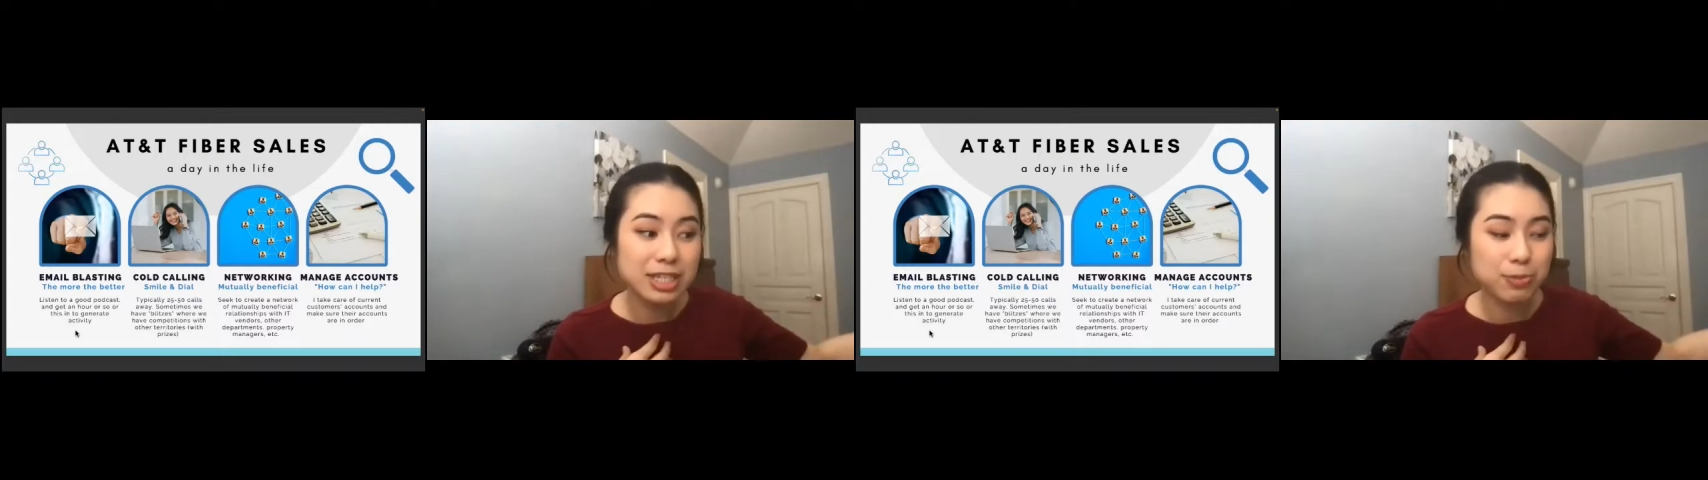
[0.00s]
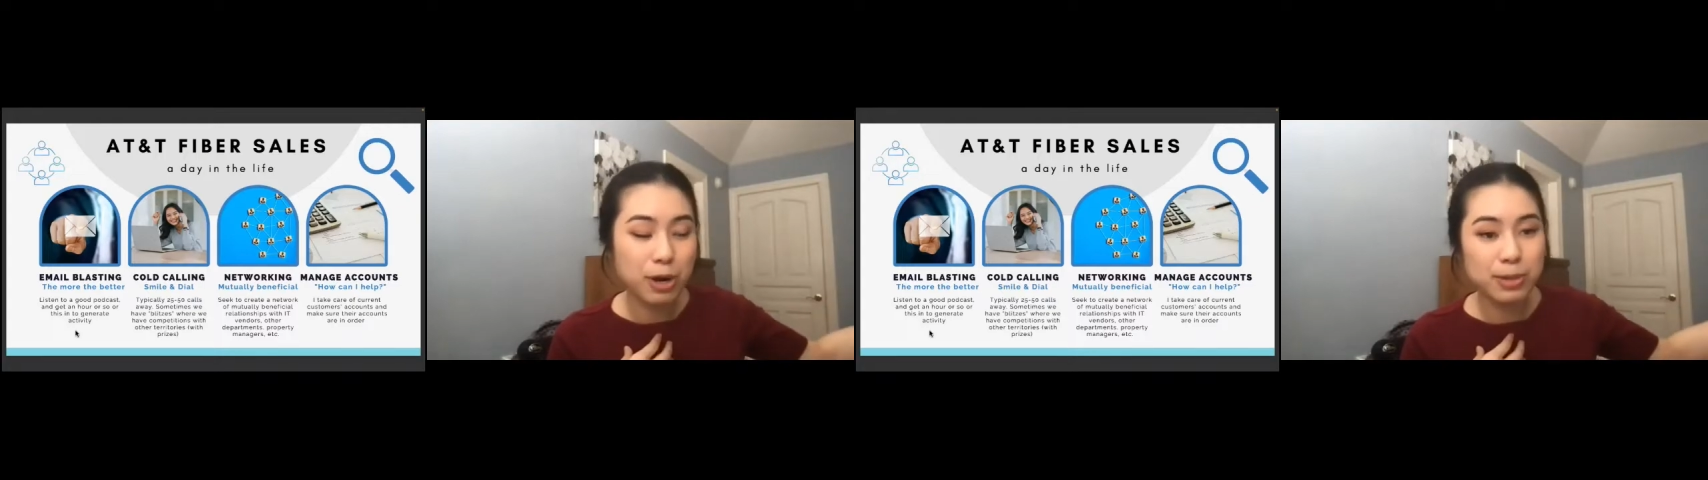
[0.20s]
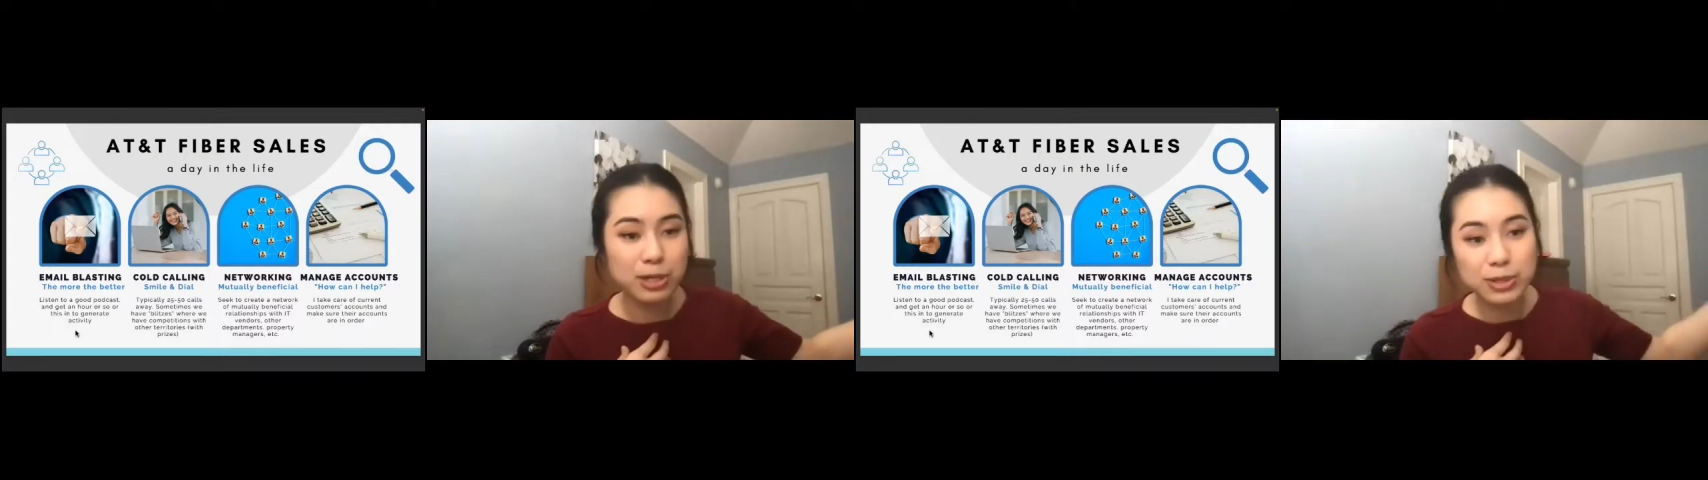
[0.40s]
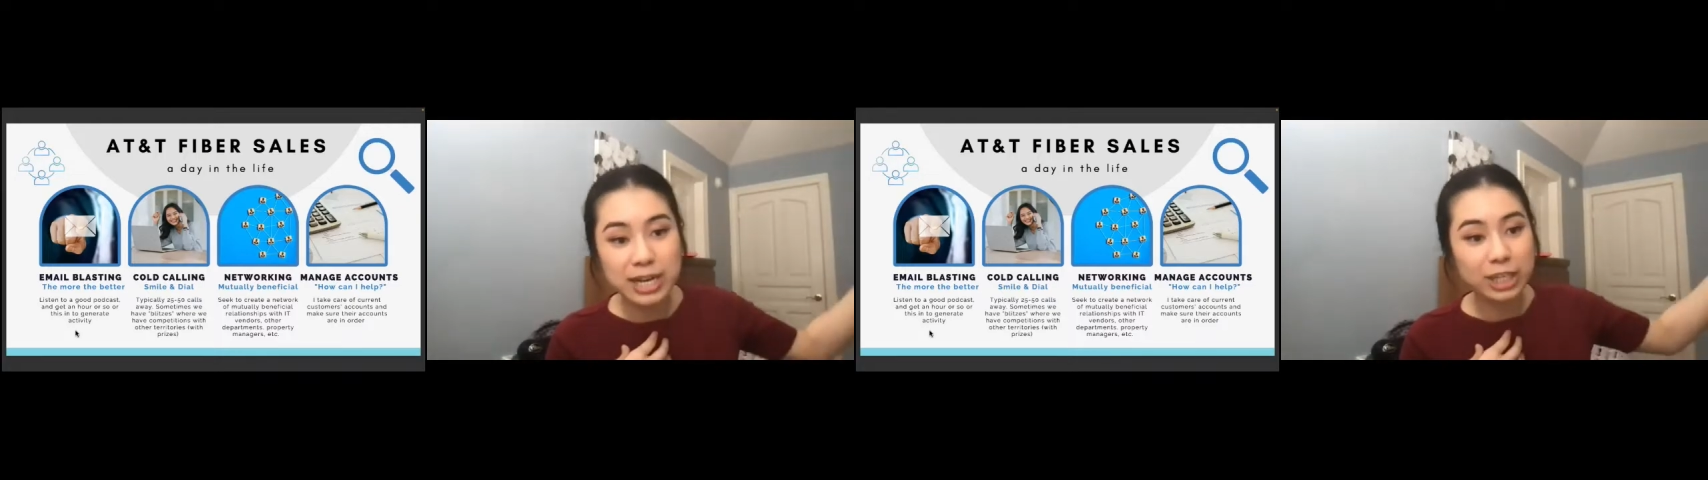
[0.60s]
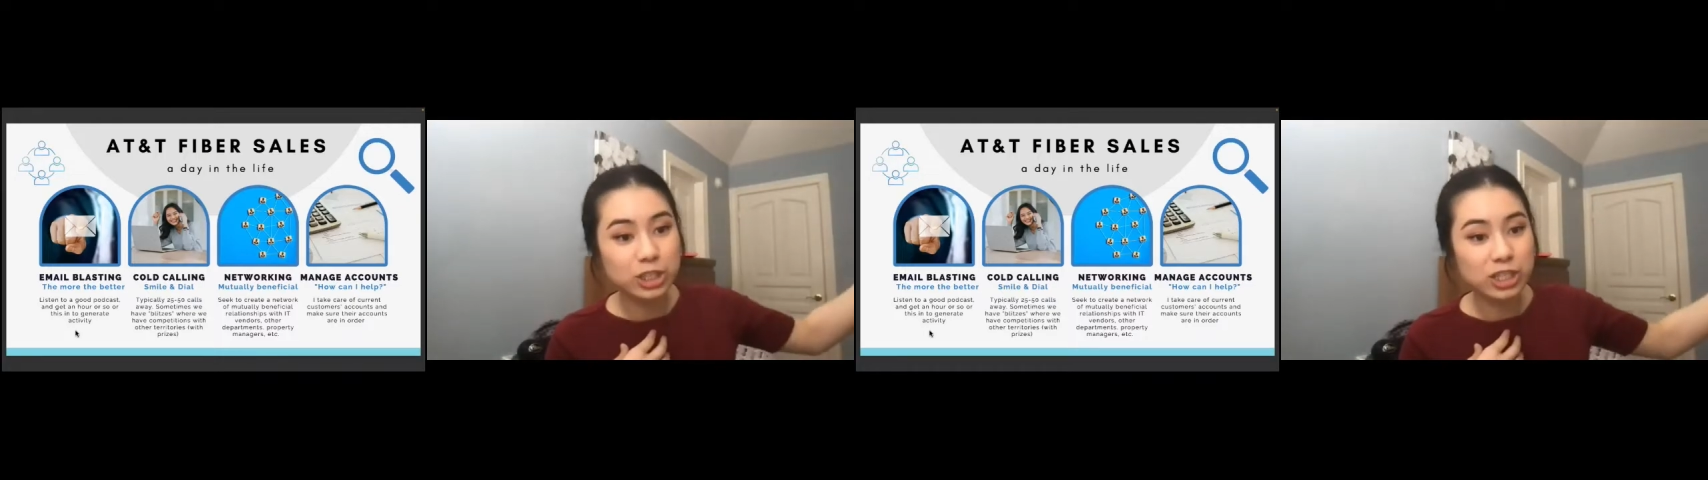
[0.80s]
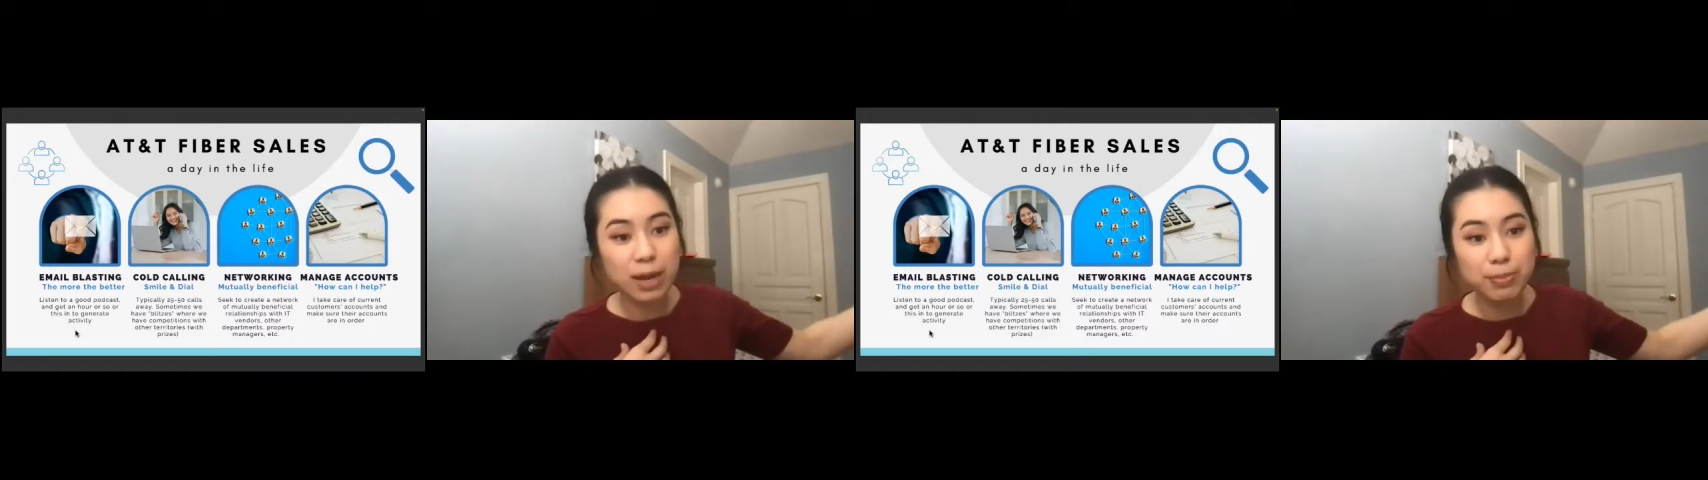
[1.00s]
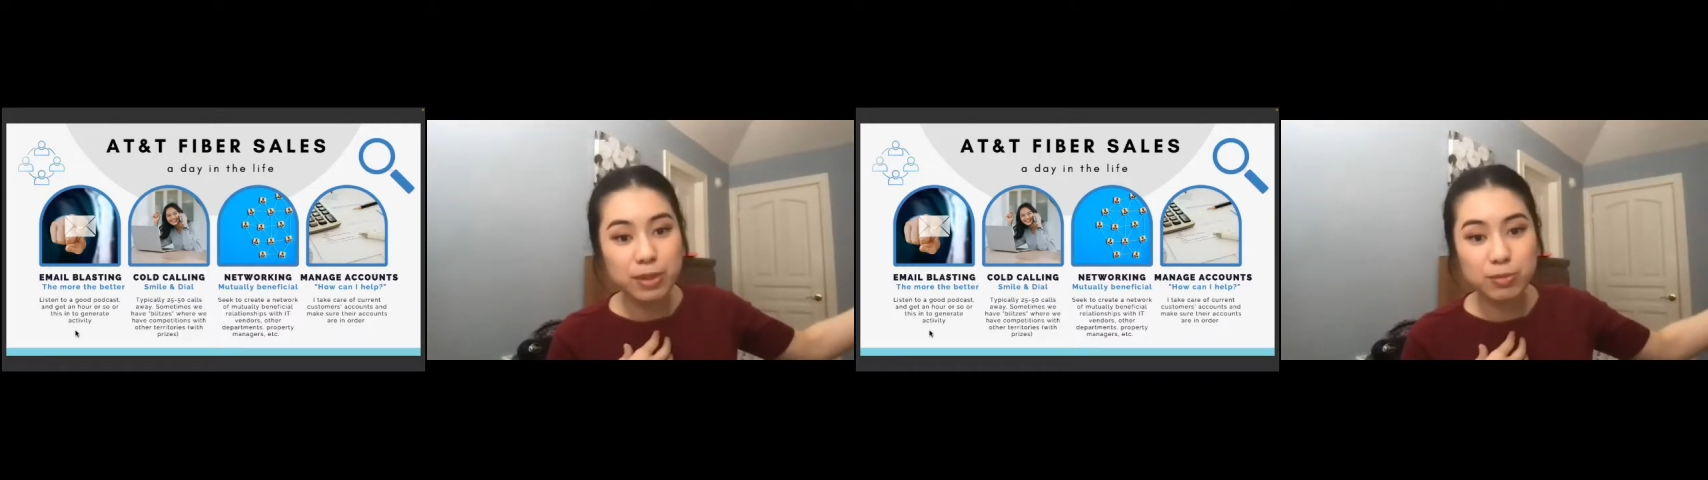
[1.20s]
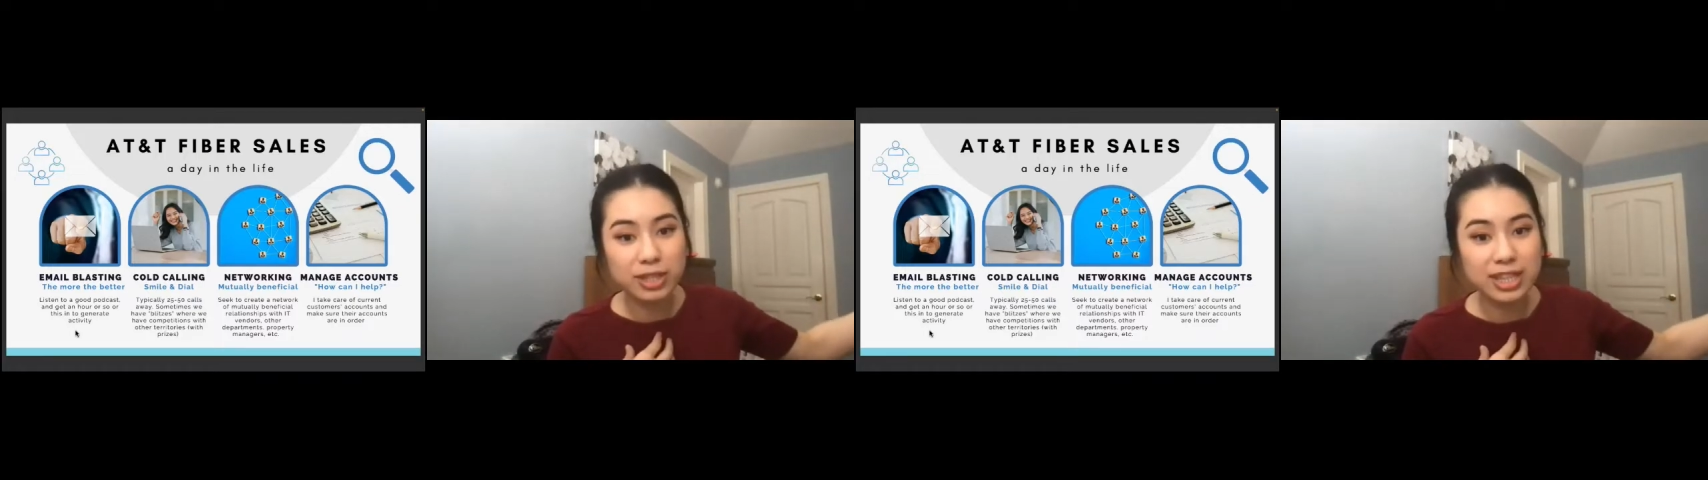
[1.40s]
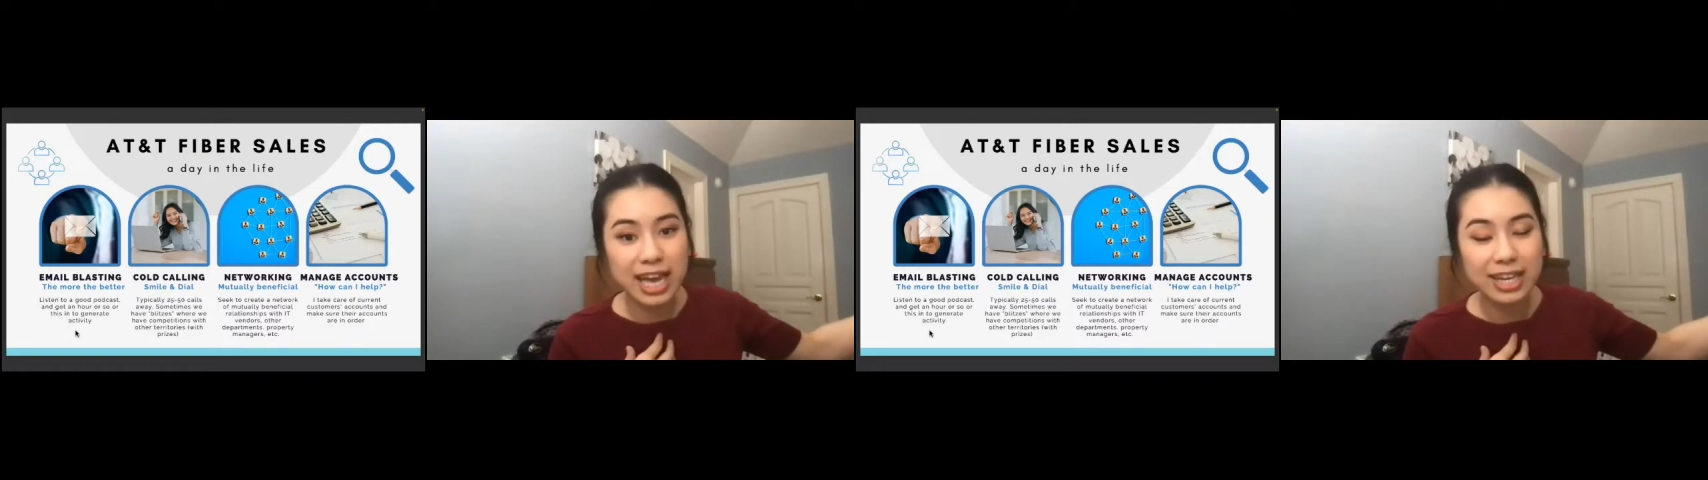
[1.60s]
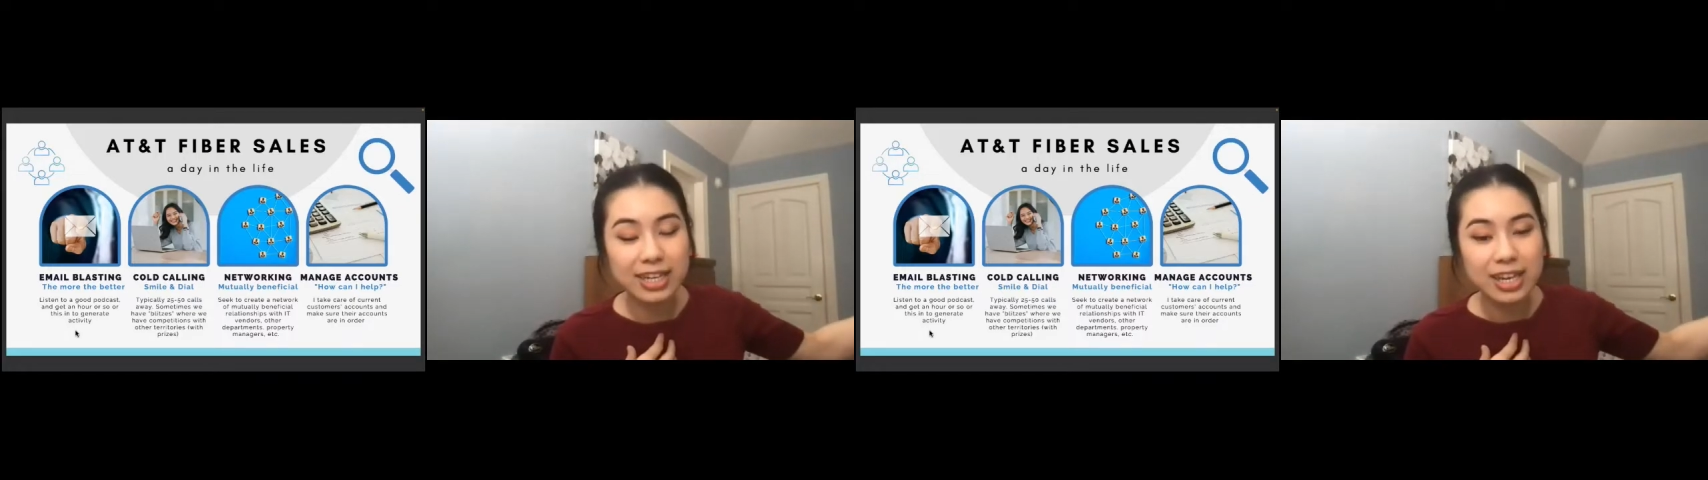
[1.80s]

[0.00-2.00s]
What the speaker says: department who can actually help them with that.